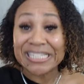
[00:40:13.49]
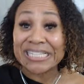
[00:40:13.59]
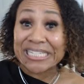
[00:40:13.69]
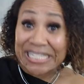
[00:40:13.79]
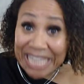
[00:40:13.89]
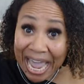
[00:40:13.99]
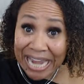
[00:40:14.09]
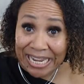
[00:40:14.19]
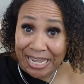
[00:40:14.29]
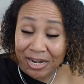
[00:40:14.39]
to
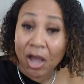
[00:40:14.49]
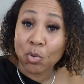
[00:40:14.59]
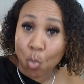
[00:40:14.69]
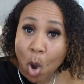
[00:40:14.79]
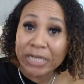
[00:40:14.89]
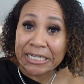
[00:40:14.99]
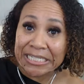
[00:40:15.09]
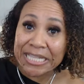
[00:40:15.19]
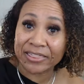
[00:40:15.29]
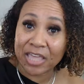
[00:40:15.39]
deciding on what it
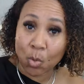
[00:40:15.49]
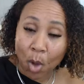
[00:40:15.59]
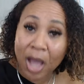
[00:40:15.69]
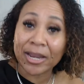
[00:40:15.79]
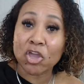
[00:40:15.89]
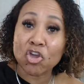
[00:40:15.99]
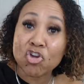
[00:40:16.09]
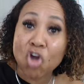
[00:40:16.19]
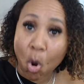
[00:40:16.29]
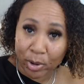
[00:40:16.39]
is that they want and
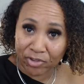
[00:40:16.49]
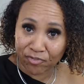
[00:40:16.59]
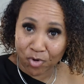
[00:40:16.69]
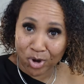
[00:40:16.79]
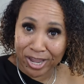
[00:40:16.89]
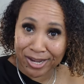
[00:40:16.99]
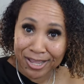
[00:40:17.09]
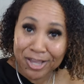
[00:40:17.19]
going for it.